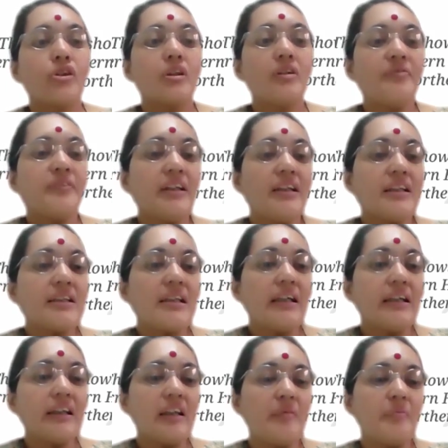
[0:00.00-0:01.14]
So the first
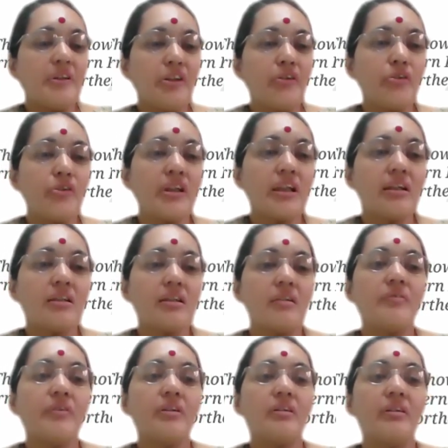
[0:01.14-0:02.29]
diagram that you see is
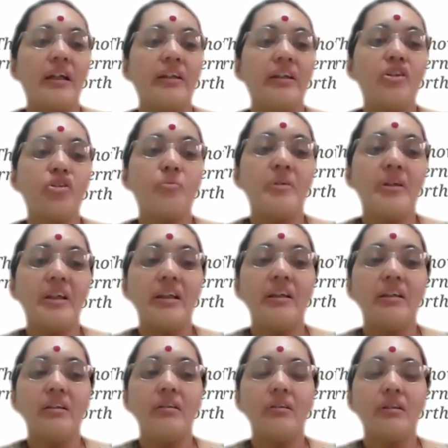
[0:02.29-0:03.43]
of the Greenwich
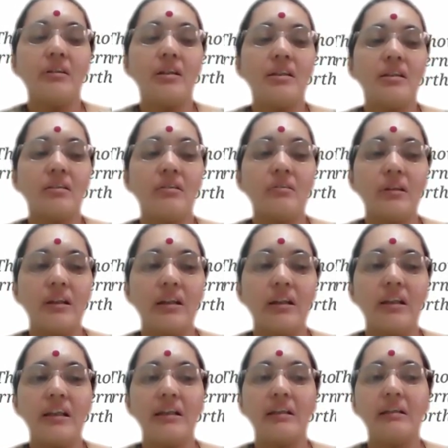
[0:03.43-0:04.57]
meridian or the 0
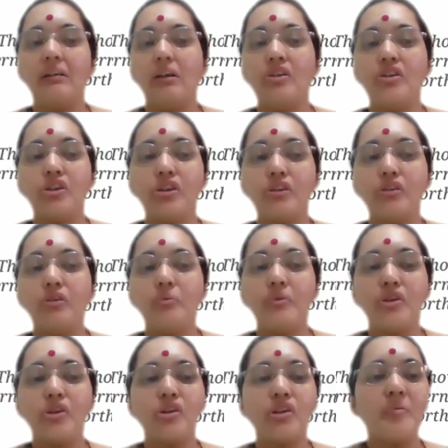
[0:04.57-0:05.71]
degree longitude,
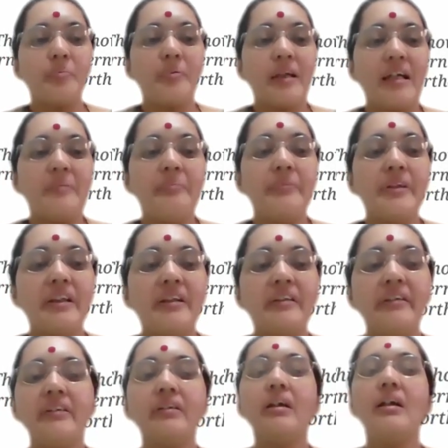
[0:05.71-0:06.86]
which is the prime
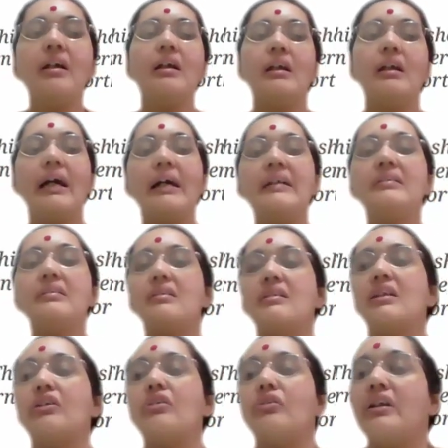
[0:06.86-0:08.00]
meridian, and the
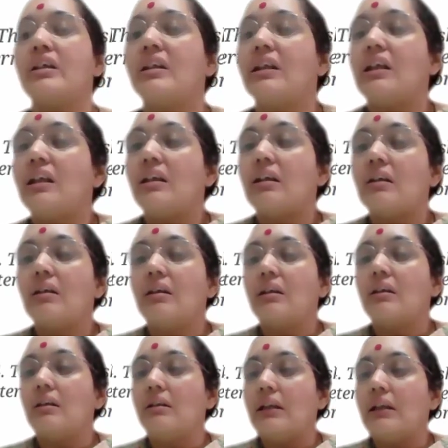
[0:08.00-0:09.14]
0 degree
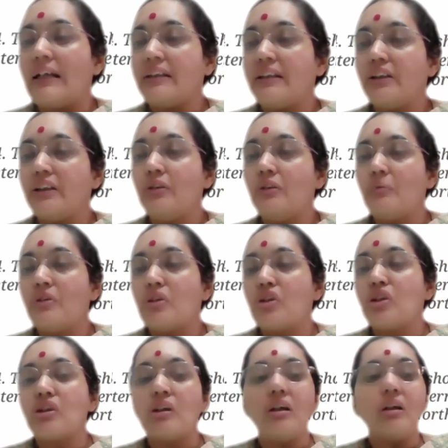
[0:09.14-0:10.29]
latitude, which
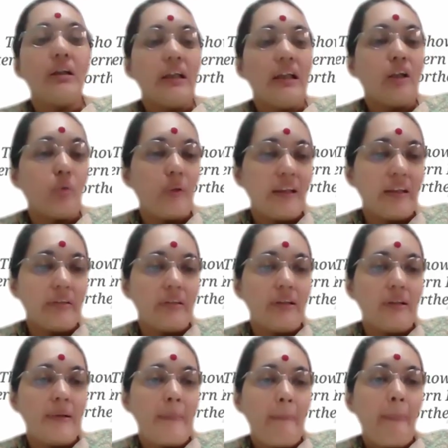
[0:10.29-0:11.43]
is your equator
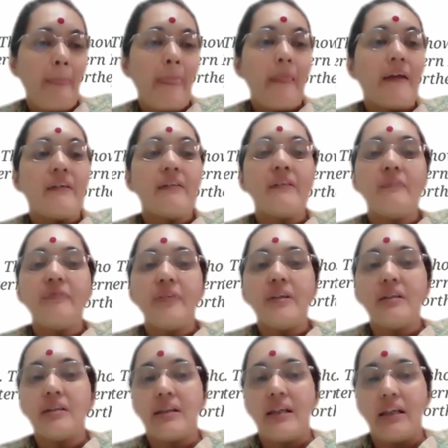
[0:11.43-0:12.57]
in the
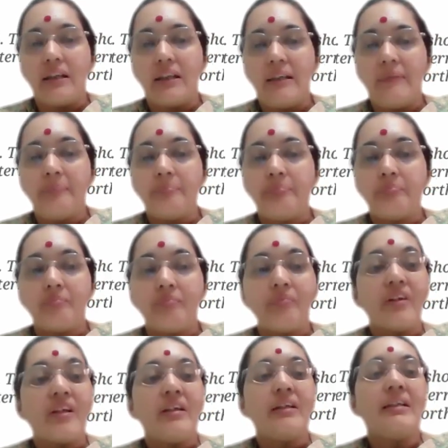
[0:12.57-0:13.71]
first diagram.
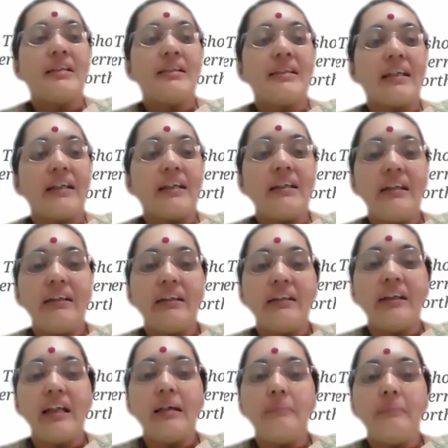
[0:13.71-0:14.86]
In the second
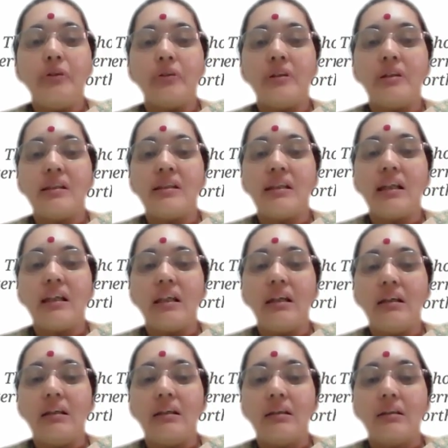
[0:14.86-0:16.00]
diagram, you can see